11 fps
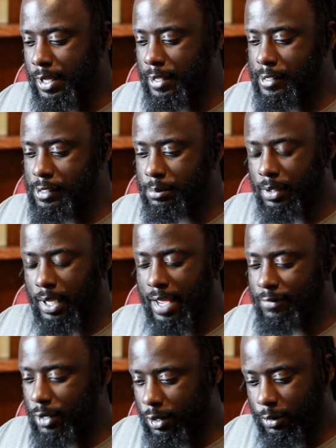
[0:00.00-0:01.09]
I
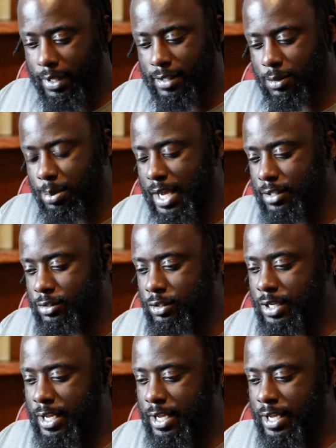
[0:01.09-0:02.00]
have an uncle that's a pastor